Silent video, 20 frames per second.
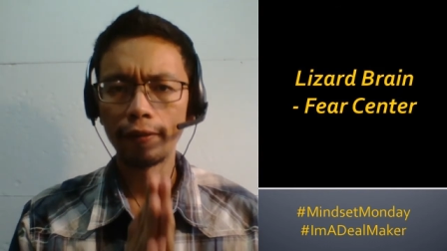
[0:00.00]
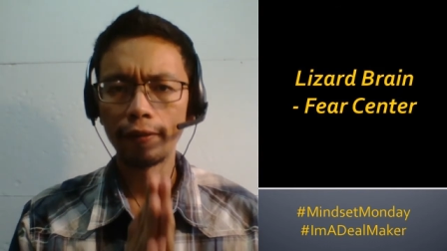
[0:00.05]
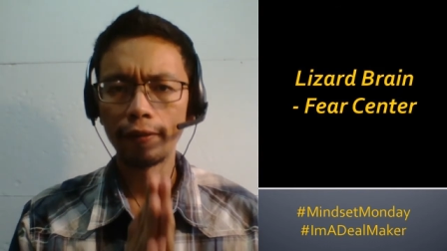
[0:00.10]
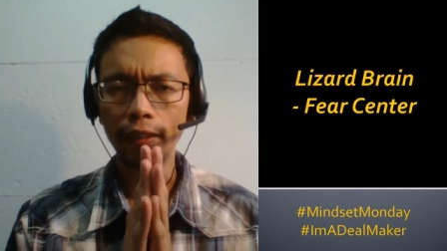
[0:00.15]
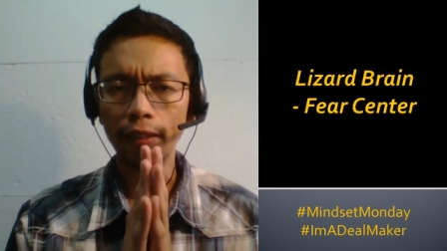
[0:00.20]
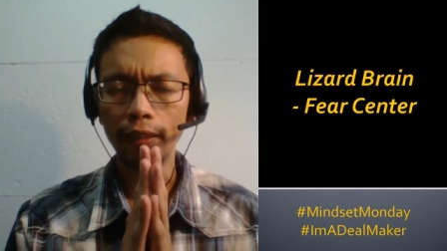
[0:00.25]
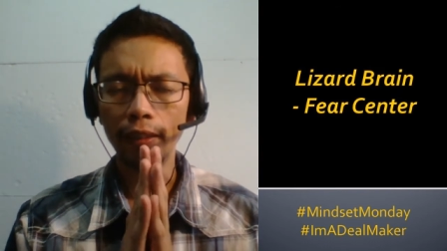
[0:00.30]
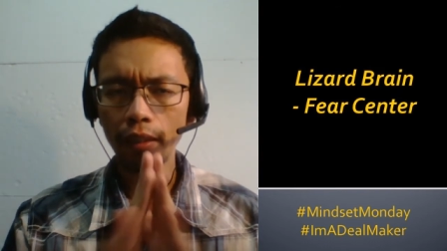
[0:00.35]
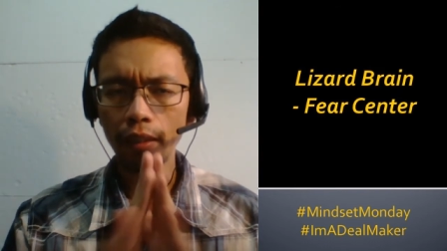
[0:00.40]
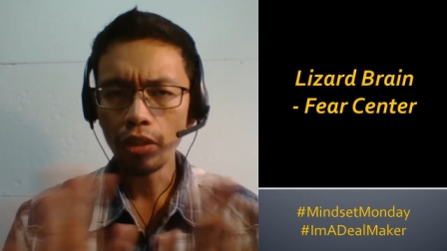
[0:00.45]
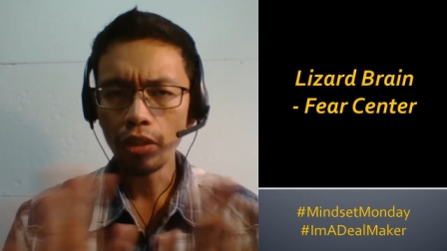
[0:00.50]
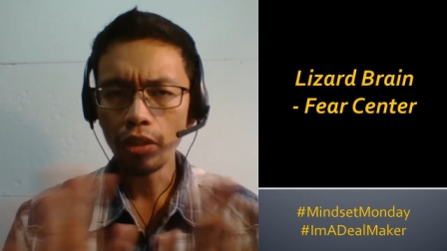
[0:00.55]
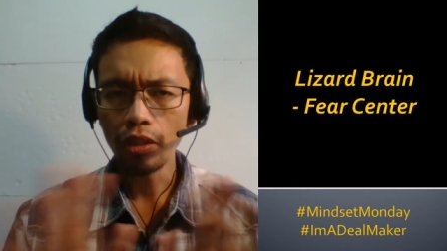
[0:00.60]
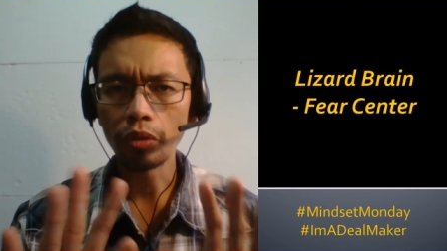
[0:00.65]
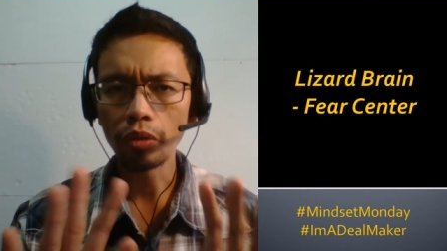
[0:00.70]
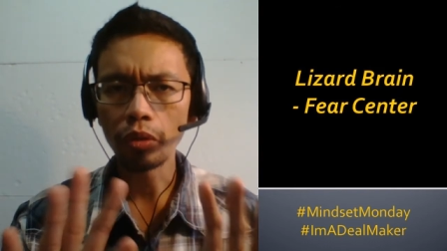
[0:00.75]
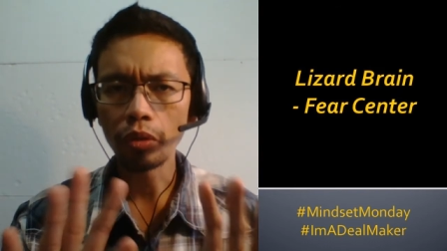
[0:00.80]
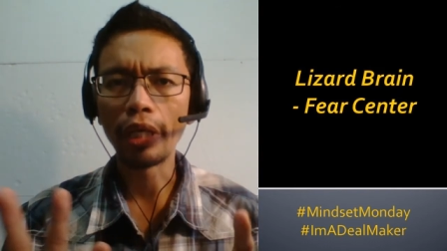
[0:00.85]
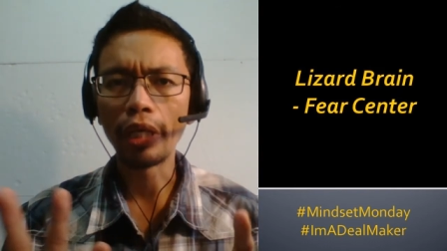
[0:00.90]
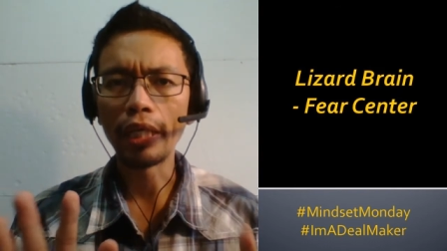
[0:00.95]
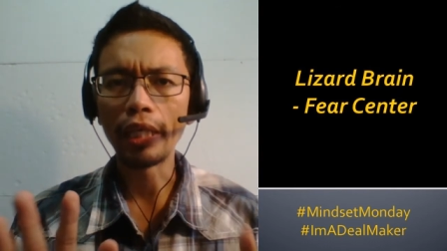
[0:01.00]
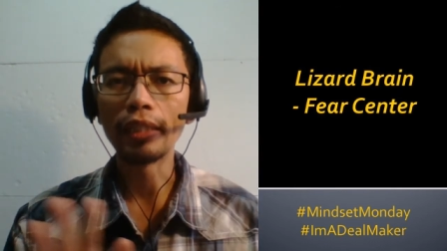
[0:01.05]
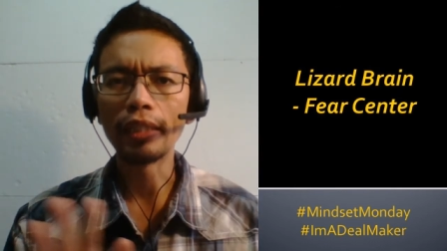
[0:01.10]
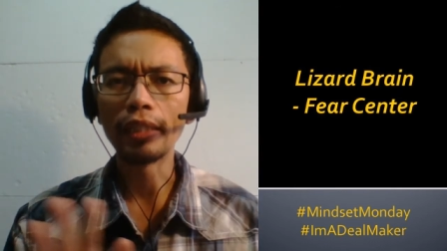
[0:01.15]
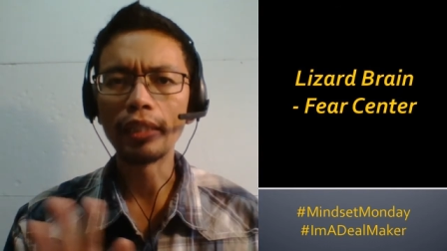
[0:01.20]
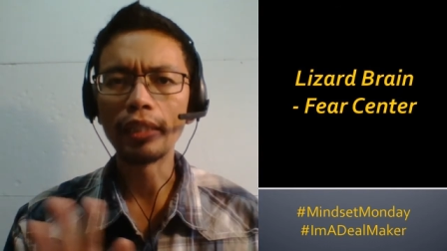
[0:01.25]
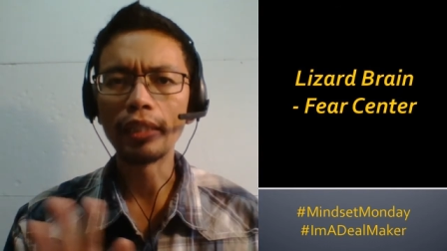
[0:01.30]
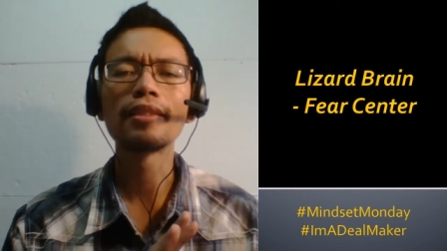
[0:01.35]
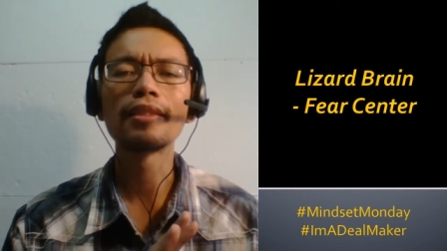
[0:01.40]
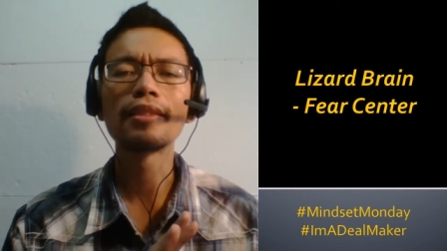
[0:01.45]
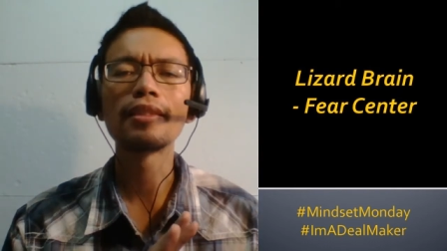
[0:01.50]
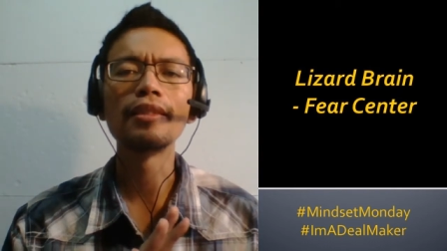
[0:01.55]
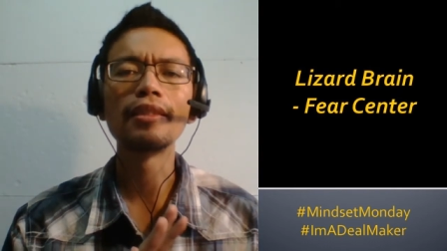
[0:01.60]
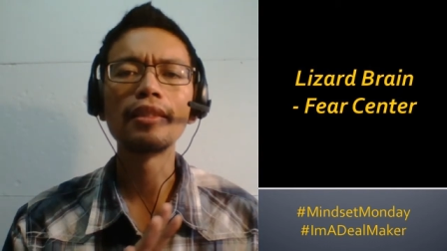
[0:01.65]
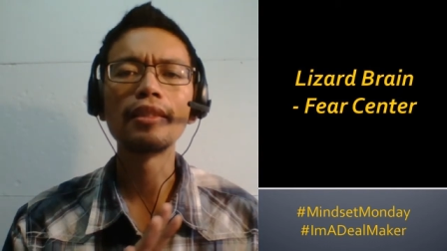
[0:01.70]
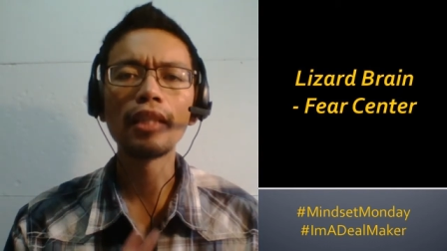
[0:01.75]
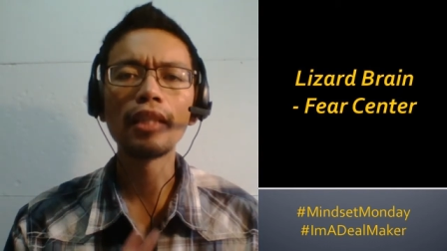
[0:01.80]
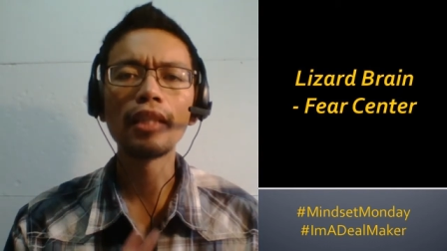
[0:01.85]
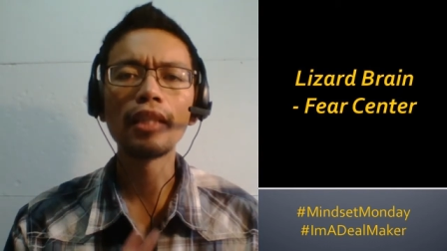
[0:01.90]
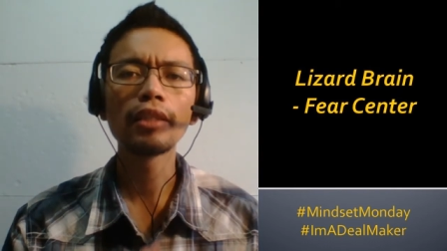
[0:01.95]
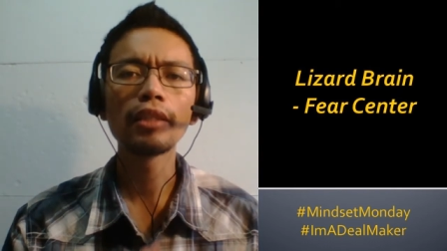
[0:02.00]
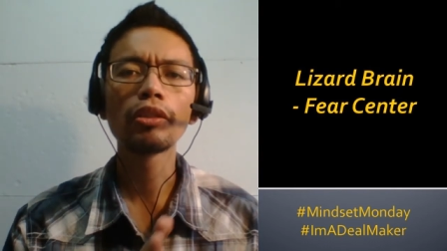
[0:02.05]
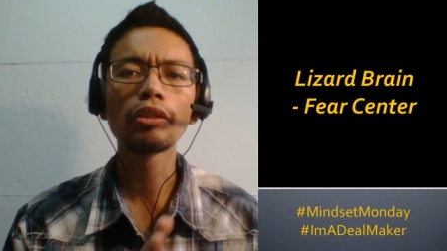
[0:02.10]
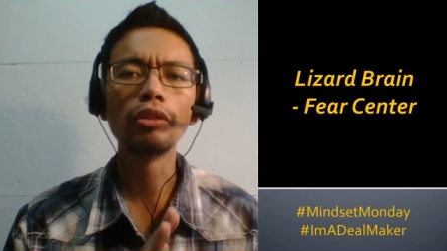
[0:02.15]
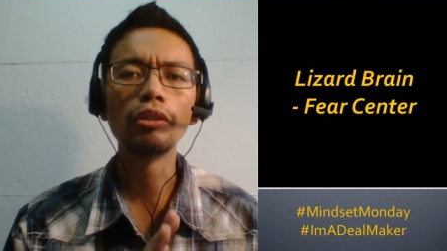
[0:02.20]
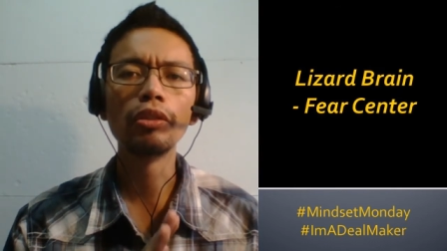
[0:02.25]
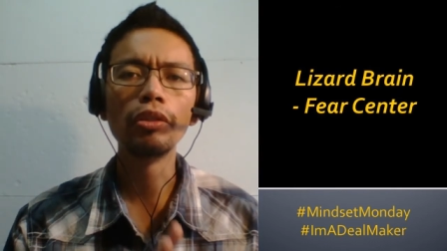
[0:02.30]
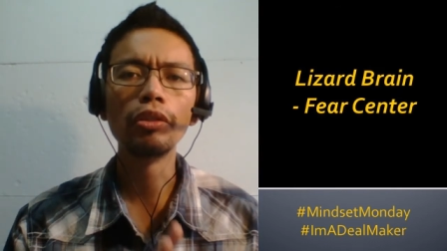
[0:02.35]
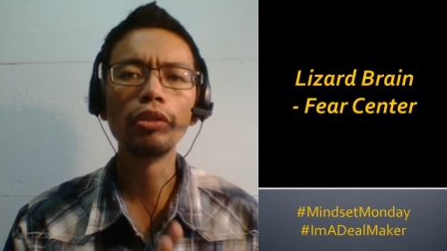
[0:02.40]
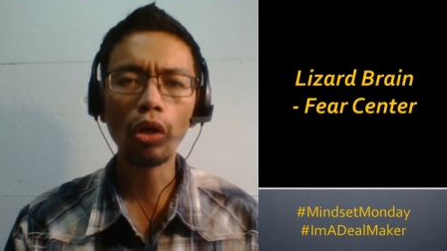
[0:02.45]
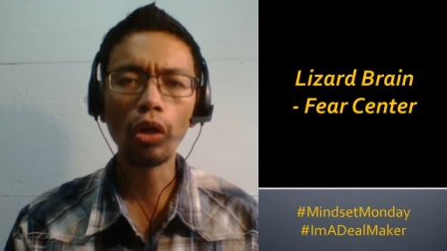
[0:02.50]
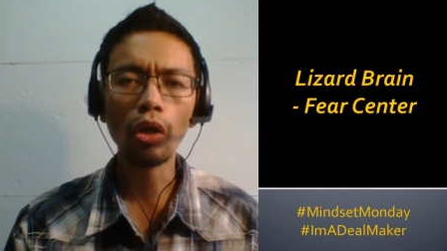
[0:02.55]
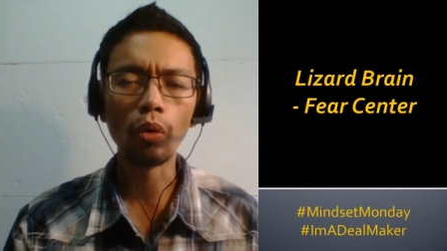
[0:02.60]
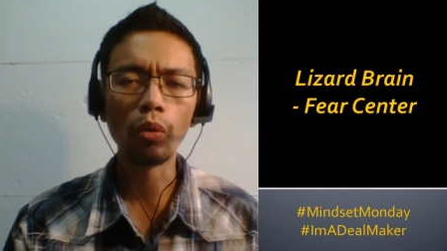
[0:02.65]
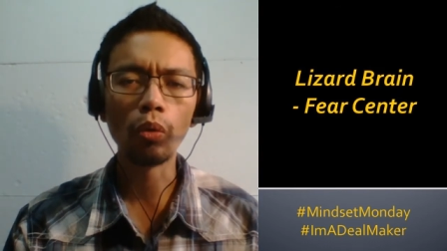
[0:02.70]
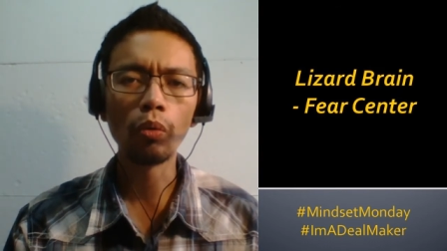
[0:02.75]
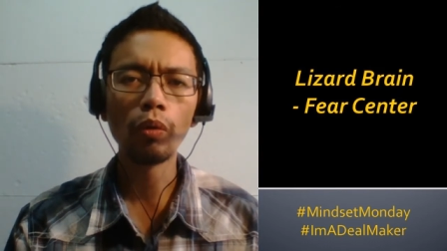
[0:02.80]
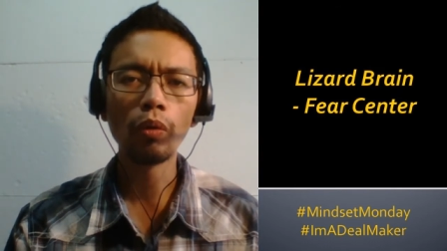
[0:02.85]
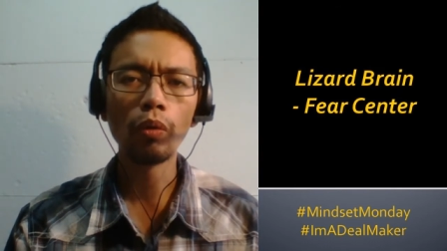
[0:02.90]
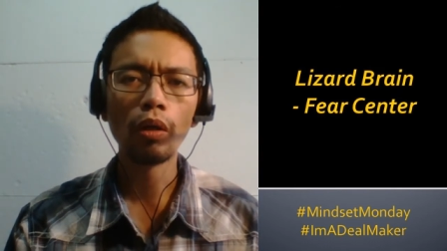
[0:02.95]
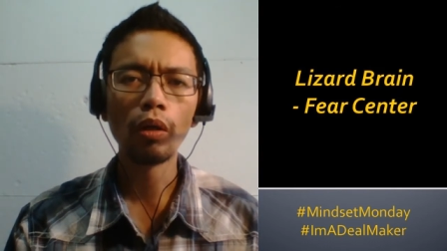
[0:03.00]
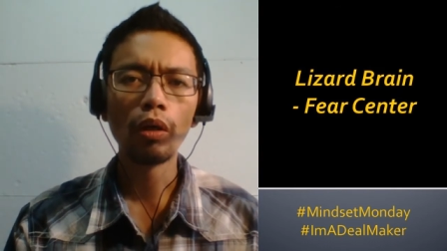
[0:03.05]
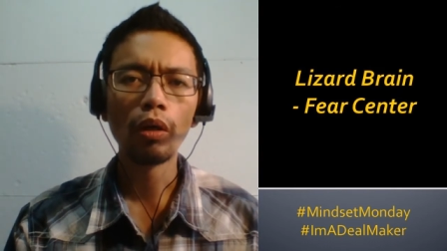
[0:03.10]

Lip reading: the lizard brain does not know